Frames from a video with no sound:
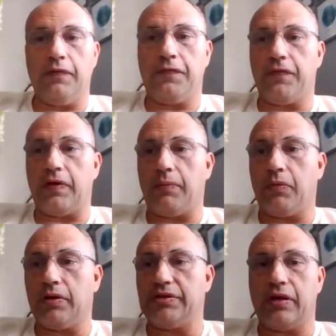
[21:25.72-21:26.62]
If
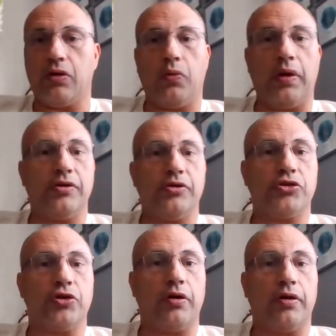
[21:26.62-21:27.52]
I'm going to take away
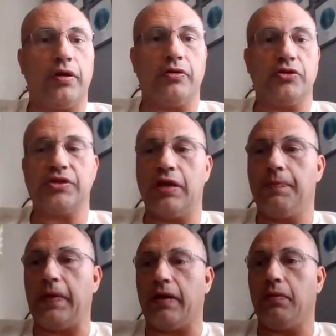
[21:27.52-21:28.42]
his chart here, just
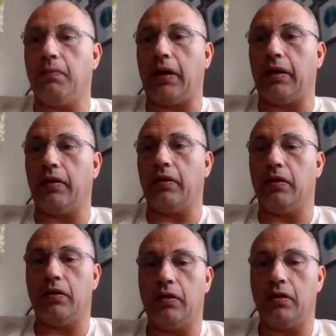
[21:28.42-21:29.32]
keep that in mind.
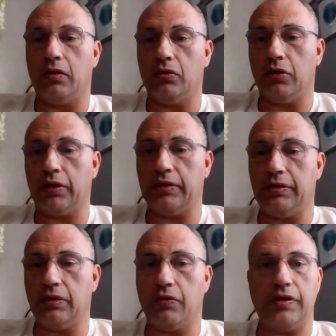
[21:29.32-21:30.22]
Look
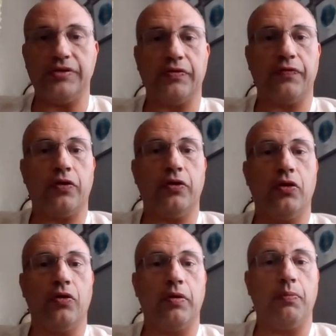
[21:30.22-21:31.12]
at the degrees of
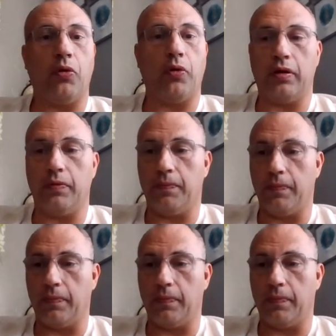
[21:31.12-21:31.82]
her yogi point.